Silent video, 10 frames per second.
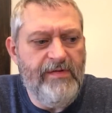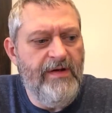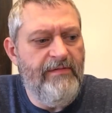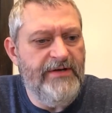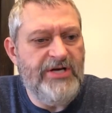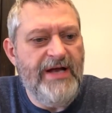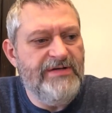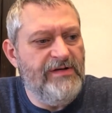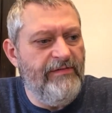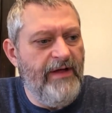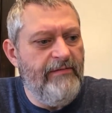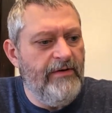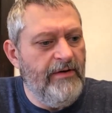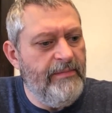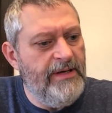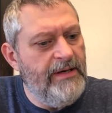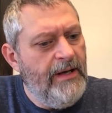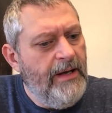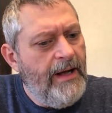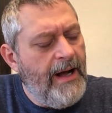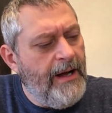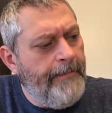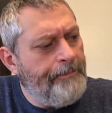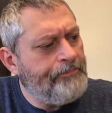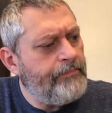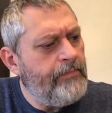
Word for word: see if it changes the flavor a little bit. Um,